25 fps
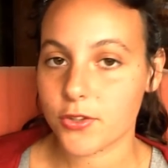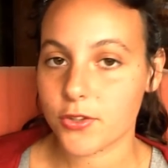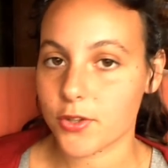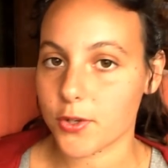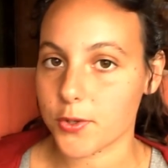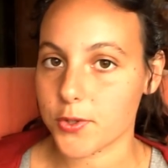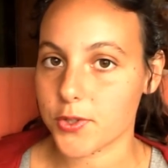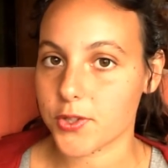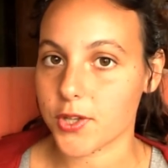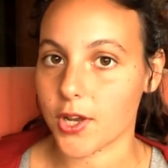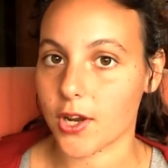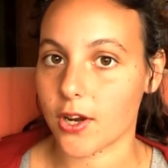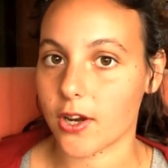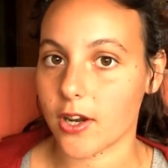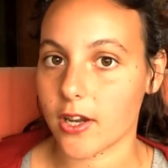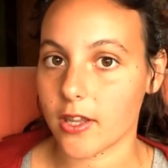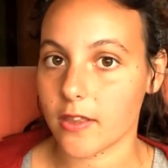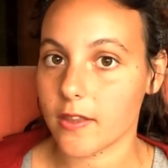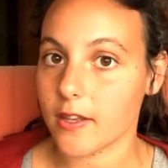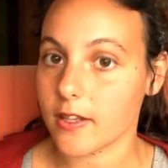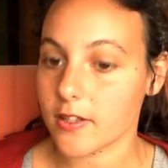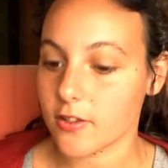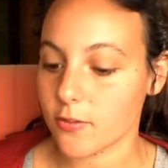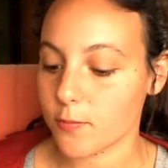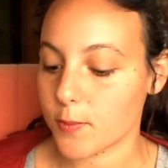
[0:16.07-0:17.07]
So
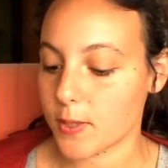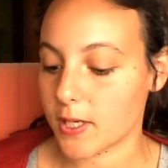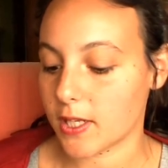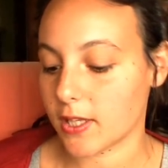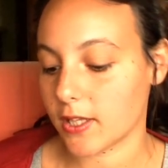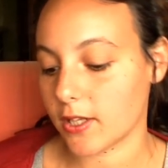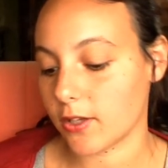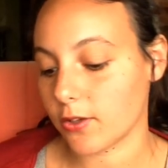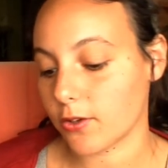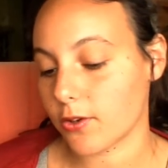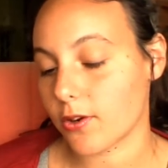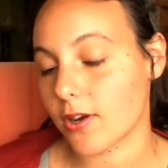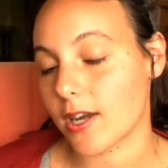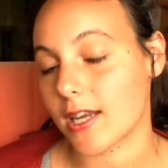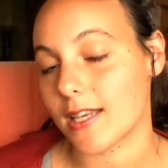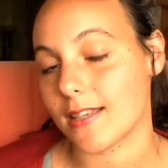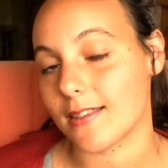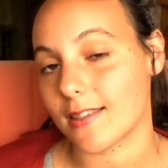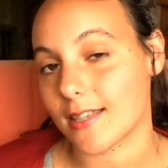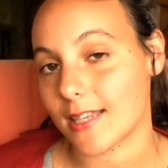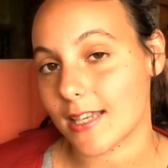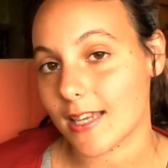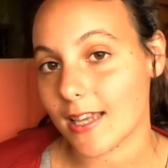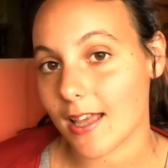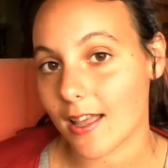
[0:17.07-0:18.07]
sorry, things have been a little
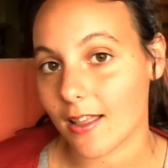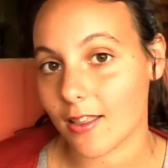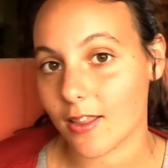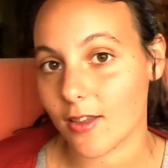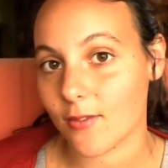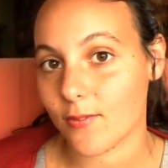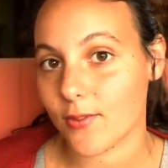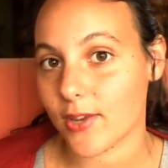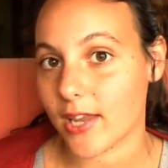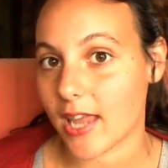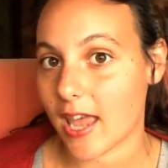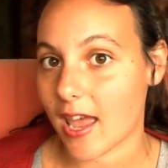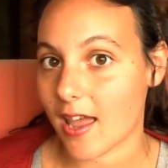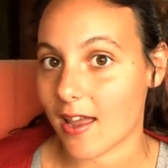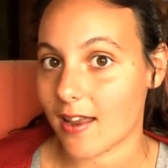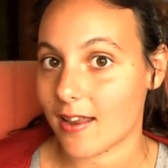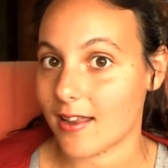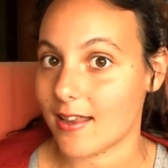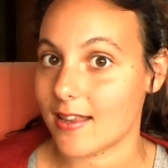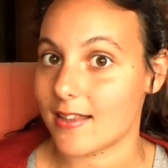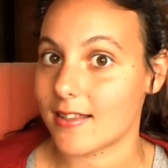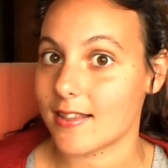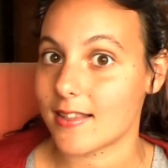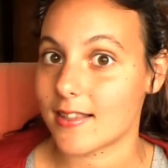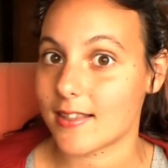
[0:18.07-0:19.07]
crazy. Olivia
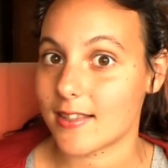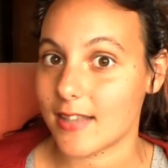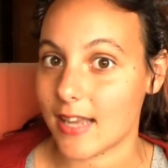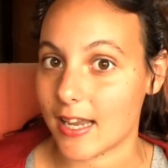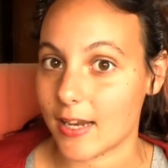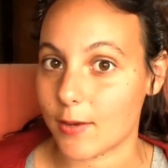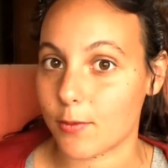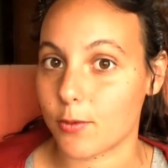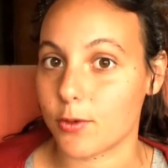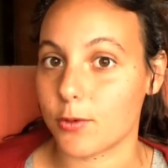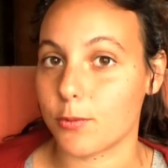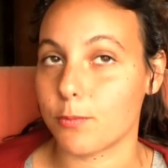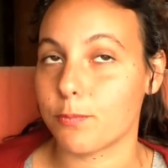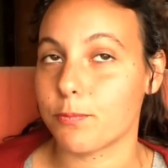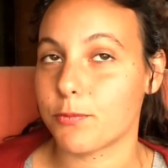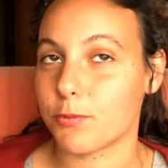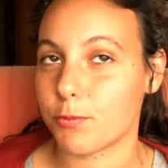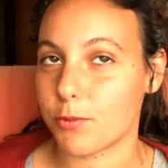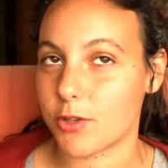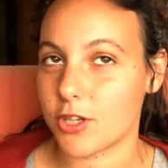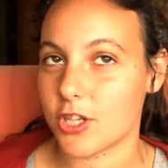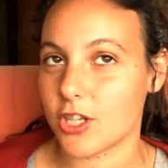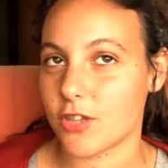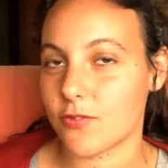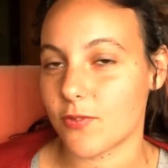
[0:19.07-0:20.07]
is sick. Well,
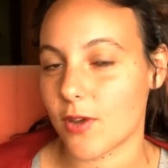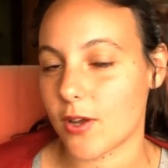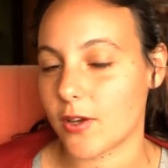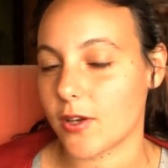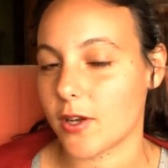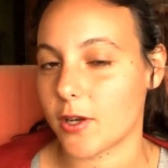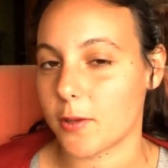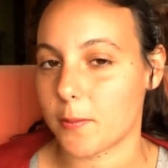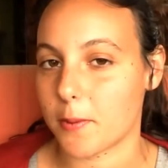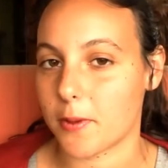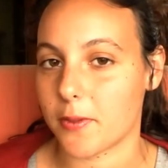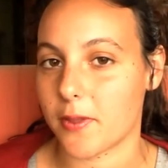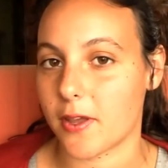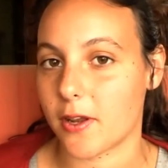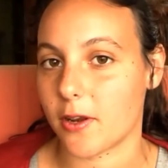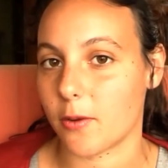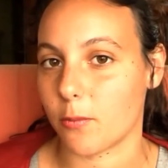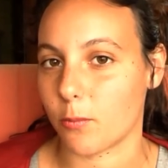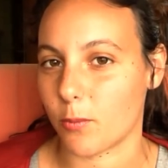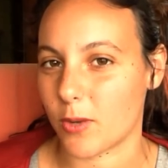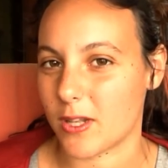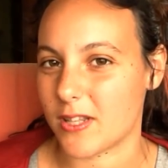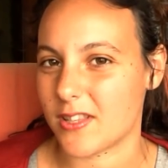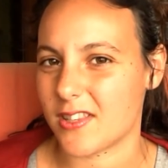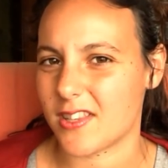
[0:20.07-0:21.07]
we just found out about that
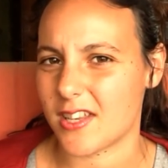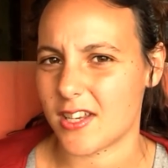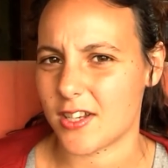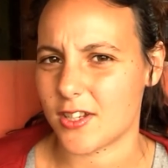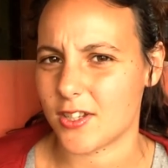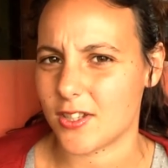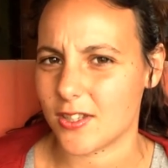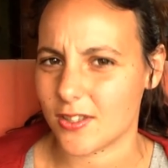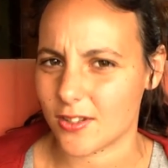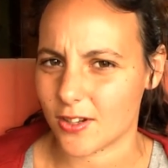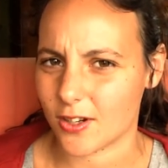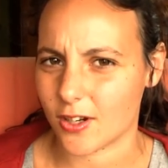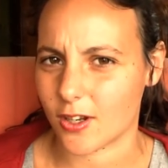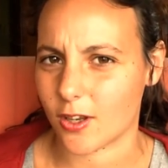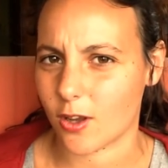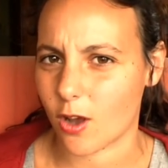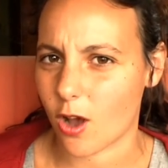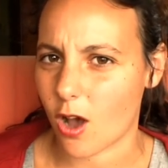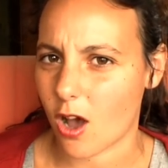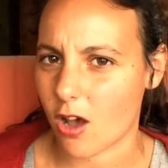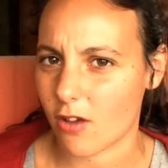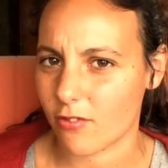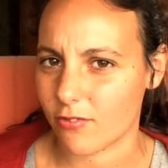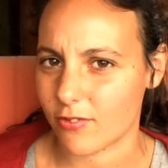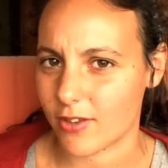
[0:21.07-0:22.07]
on Wednesday. She started
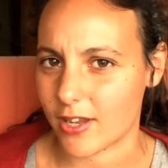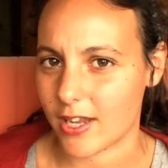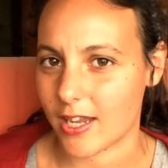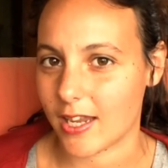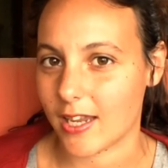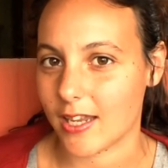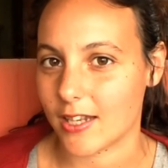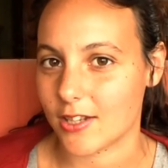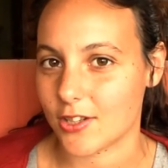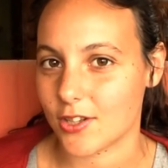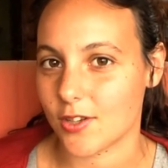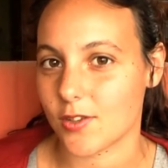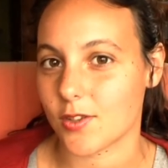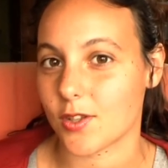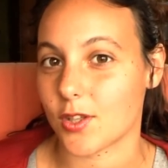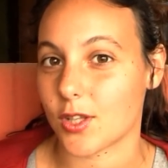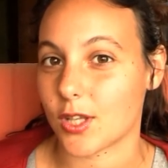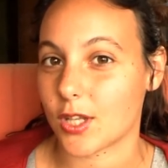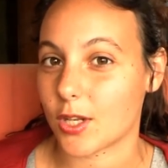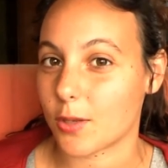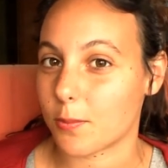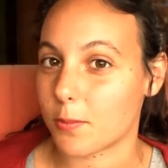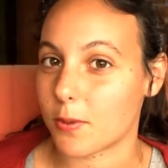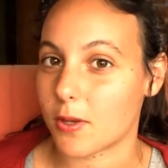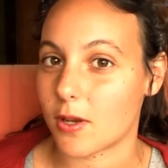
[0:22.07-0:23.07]
coughing and she has a
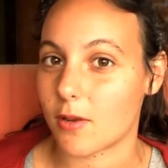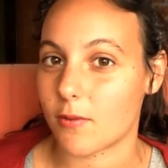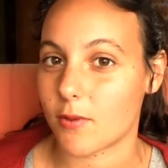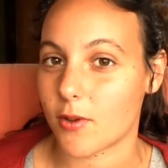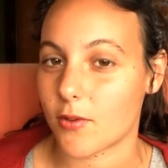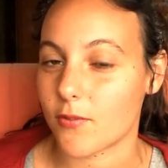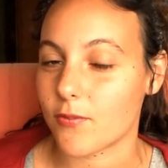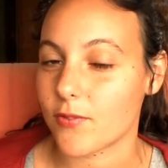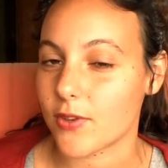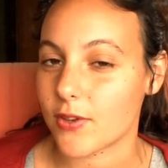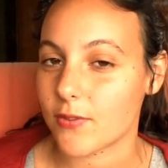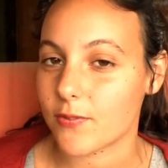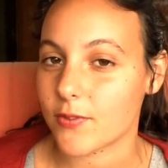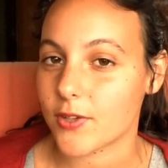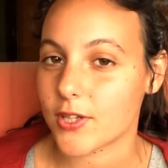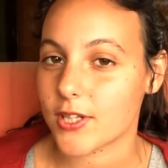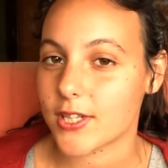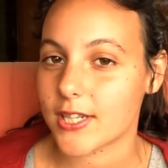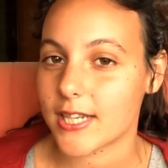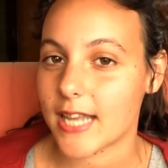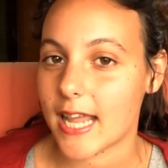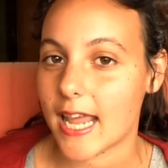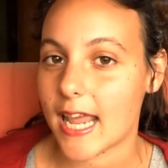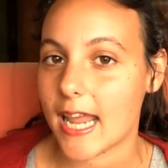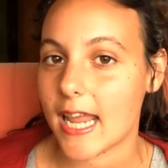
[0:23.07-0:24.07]
little bit of a fever
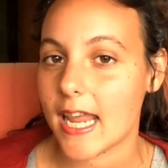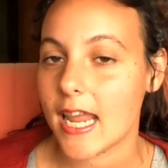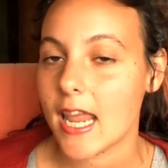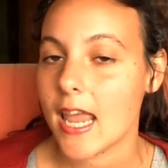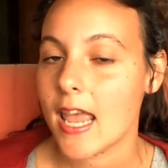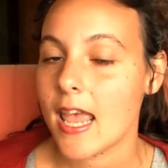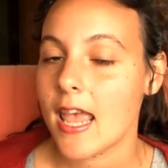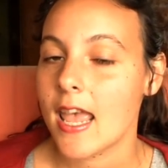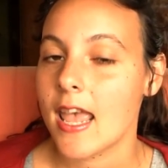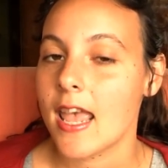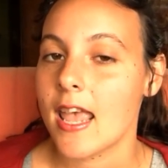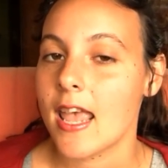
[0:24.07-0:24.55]
today.